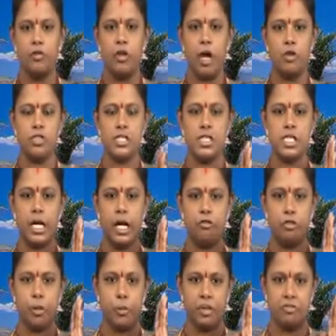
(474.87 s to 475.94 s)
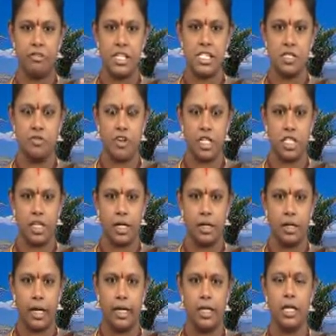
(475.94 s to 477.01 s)
We have to start from the first
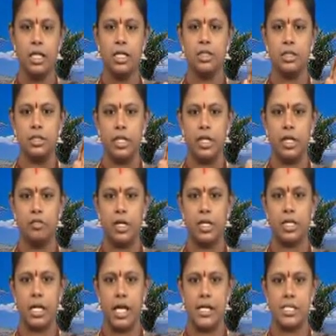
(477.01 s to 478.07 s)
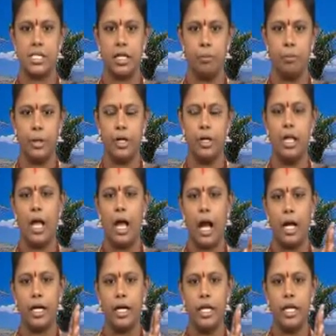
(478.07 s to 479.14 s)
vertical line, the given class number,
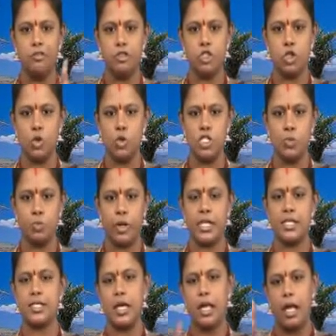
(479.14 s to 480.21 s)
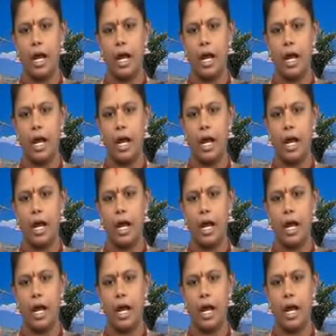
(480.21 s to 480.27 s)
and leave 2 space